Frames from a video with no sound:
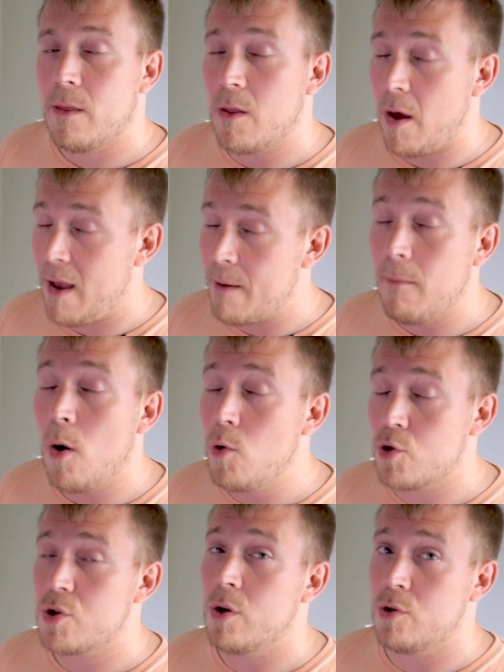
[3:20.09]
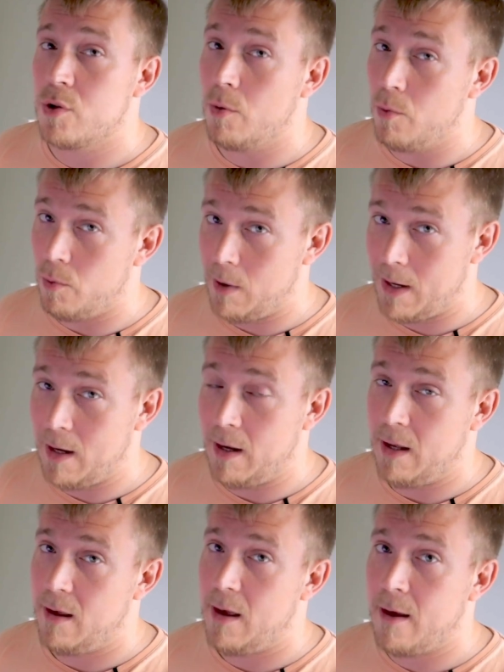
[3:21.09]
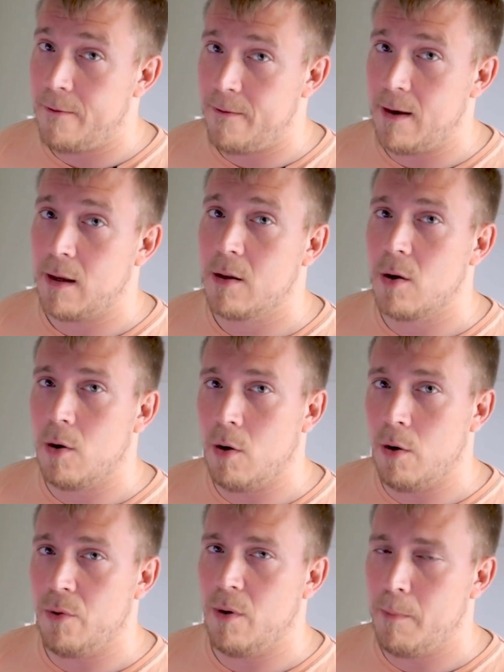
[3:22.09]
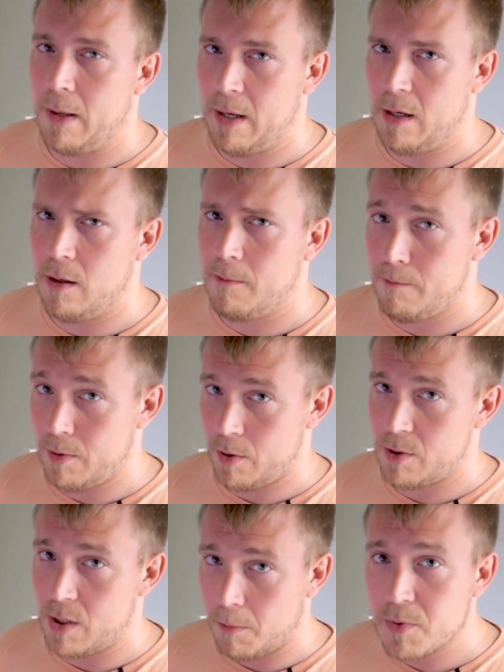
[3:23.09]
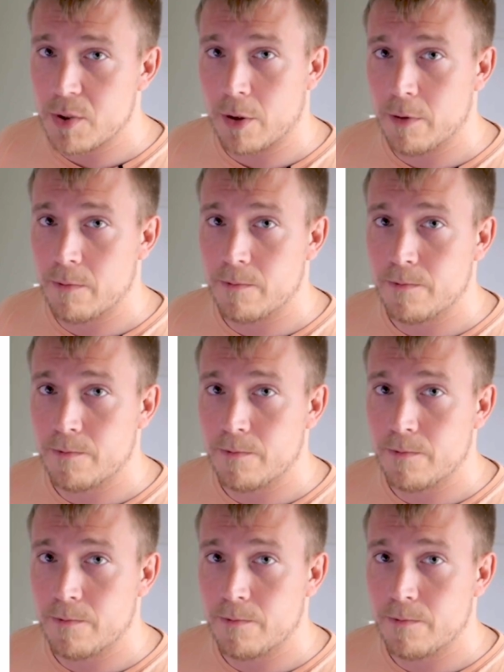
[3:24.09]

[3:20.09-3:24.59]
The emotions really affect on the pain perception.